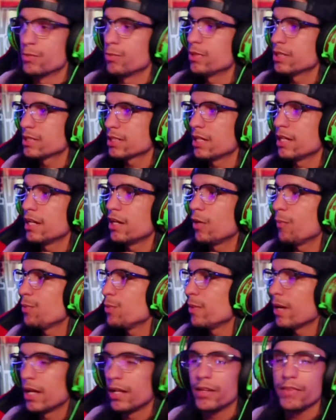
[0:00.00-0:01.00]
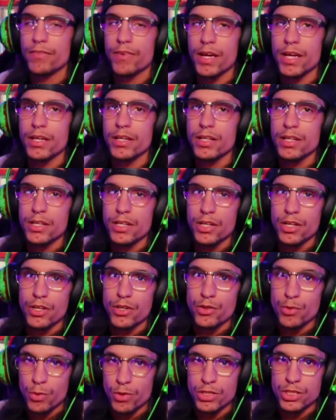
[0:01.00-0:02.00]
What's going to help you elevate
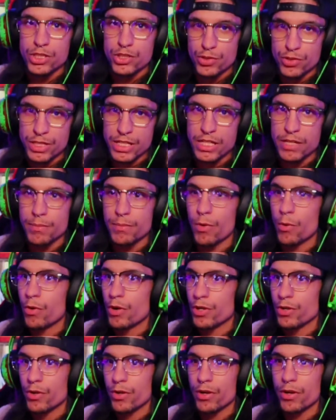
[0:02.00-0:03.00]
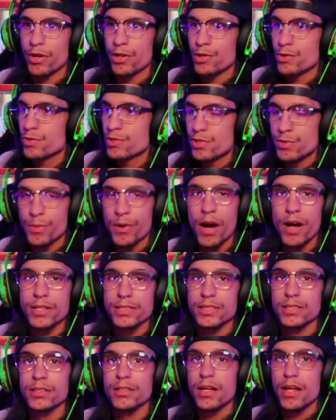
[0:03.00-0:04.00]
your stream or your YouTube
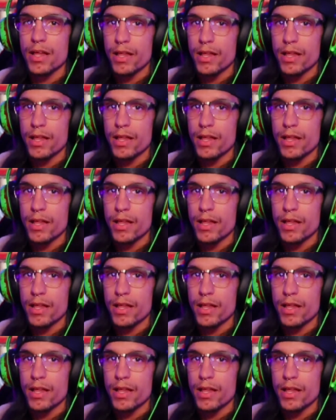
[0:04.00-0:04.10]
content?